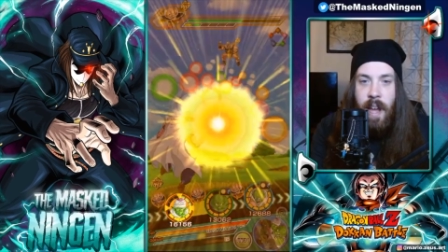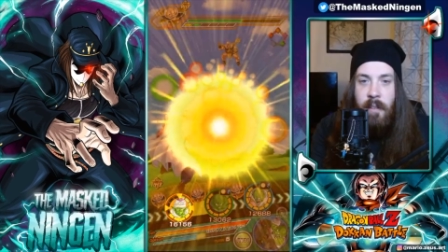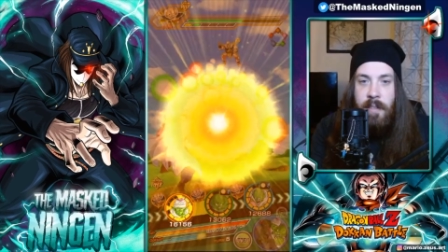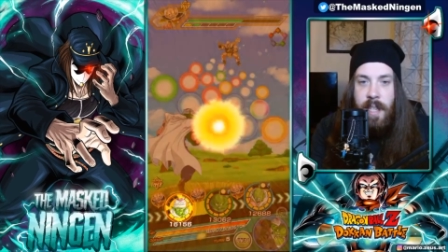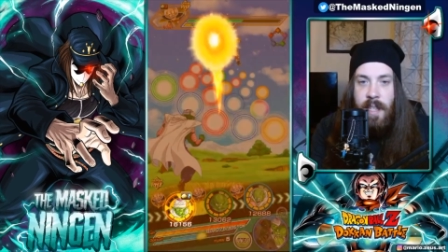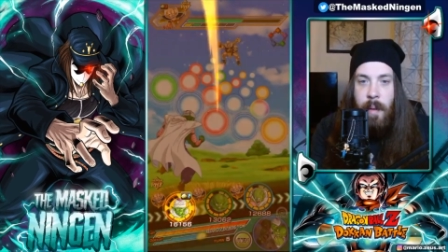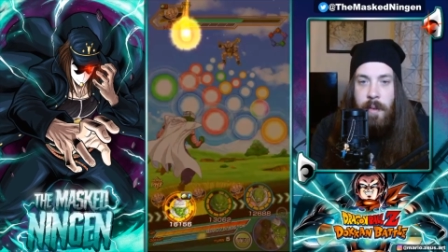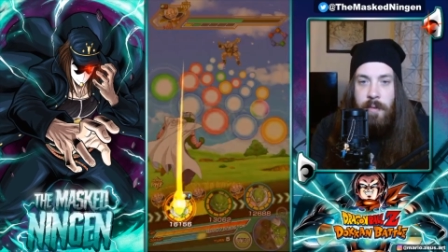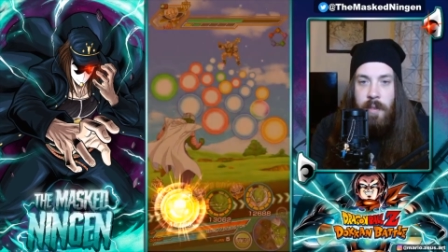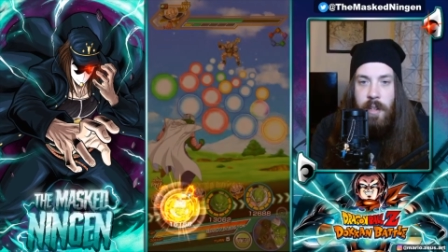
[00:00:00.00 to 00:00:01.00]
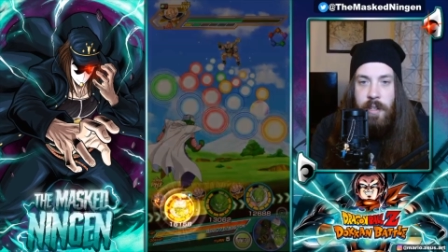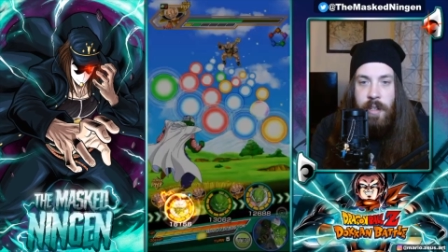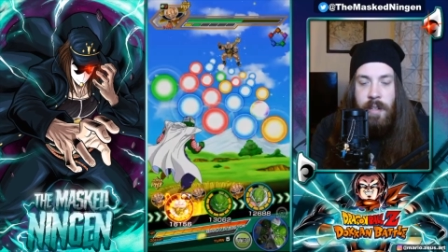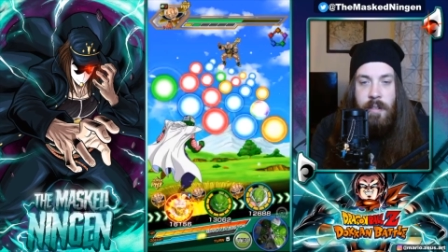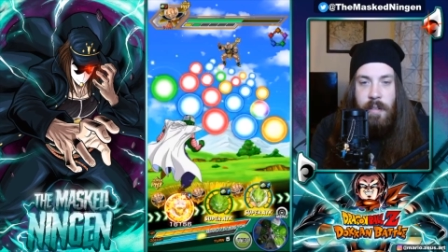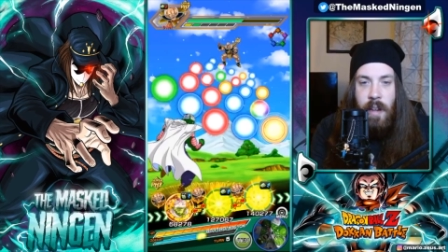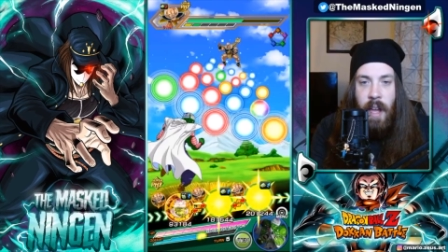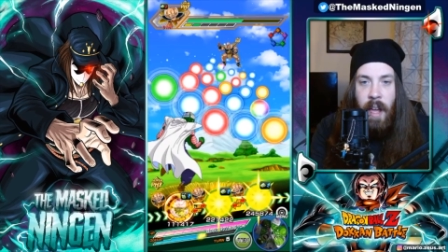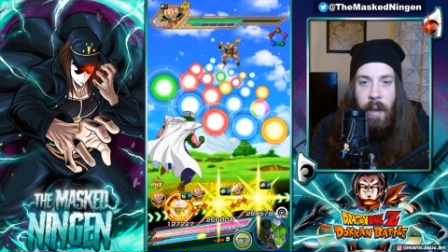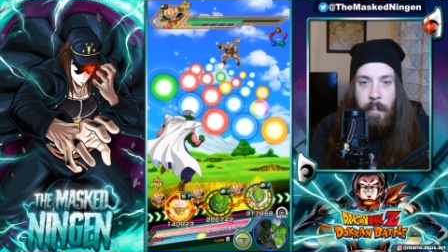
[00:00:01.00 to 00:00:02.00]
guaranteed damage reduction.
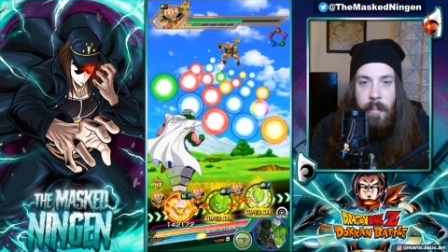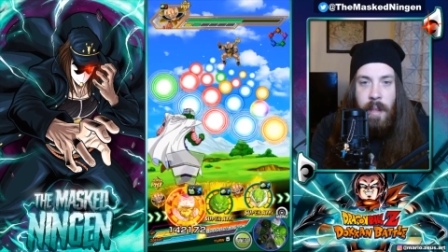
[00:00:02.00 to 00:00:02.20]
Um,